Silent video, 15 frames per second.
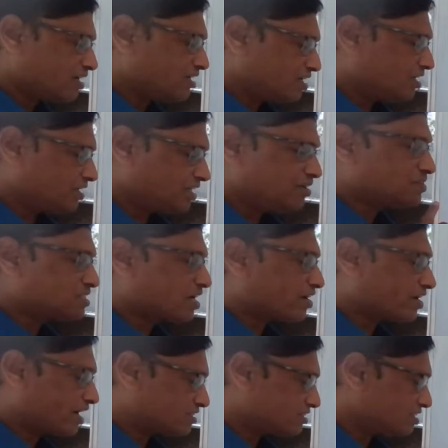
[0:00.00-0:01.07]
Individual
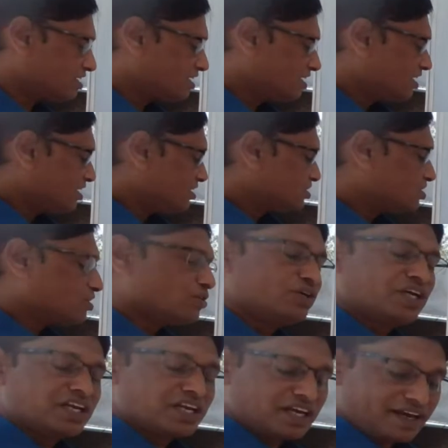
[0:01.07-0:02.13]
class. So
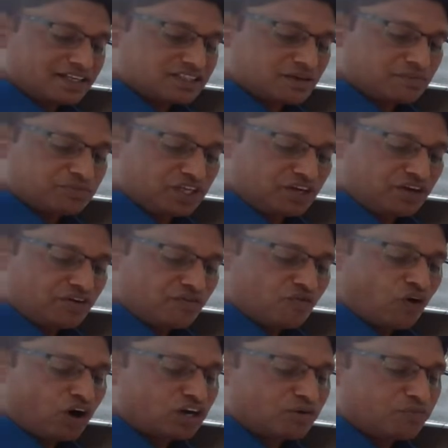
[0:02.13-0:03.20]
in case of the
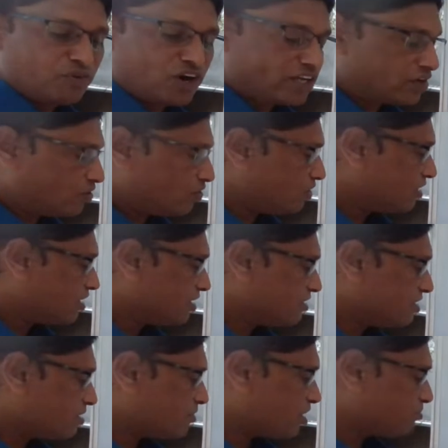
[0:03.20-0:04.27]
water molecule,
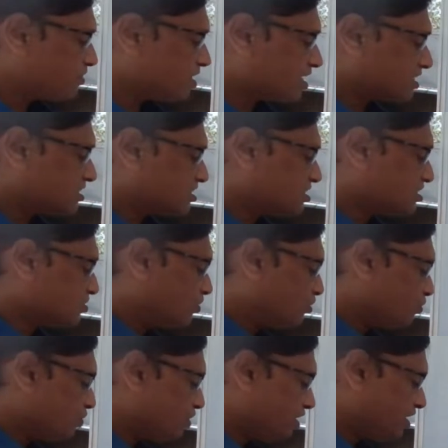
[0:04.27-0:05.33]
number of the classes is equal to
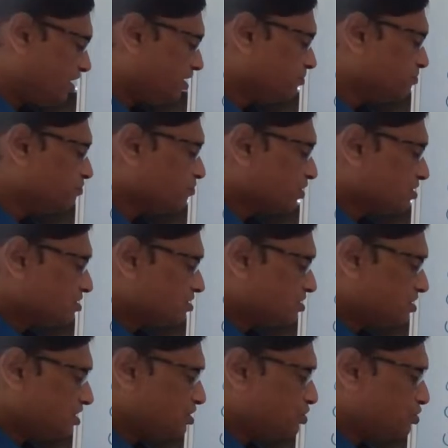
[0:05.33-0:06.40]
E,
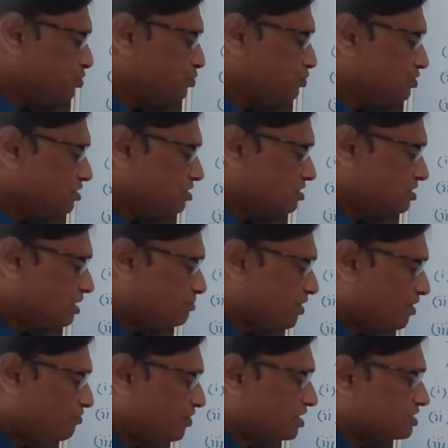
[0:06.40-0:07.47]
C2, sigma
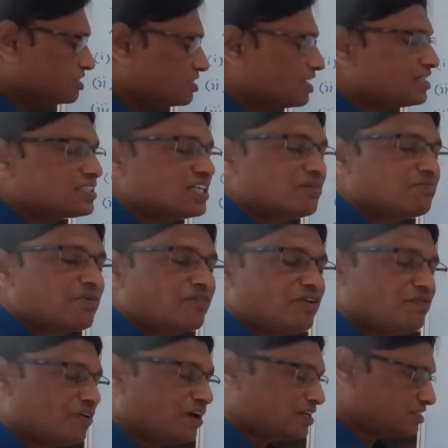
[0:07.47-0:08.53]
Vxz, sigma
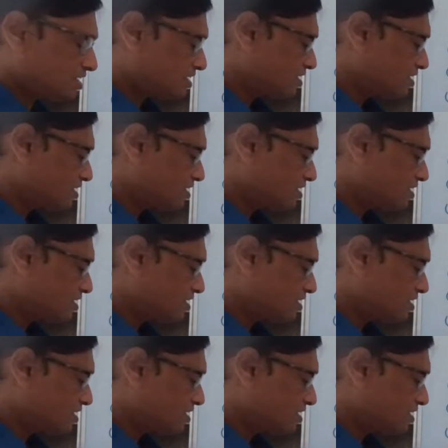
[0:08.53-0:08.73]
Vyz.